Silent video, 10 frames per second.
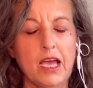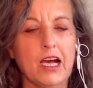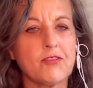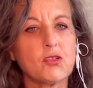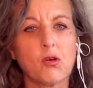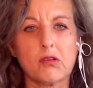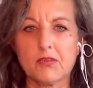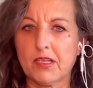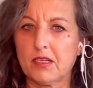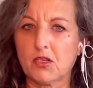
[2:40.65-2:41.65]
after all
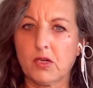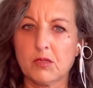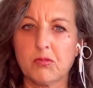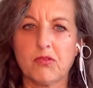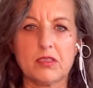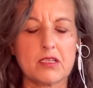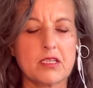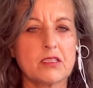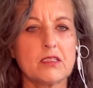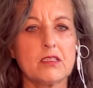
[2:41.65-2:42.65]
of that incredible
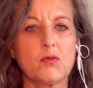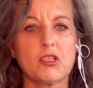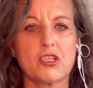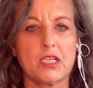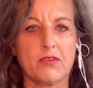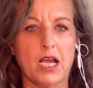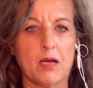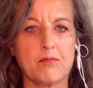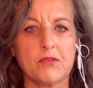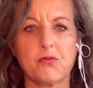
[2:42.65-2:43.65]
volatility, which never
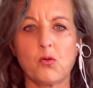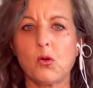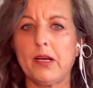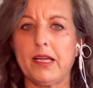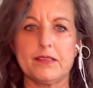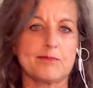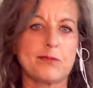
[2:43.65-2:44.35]
happened before and,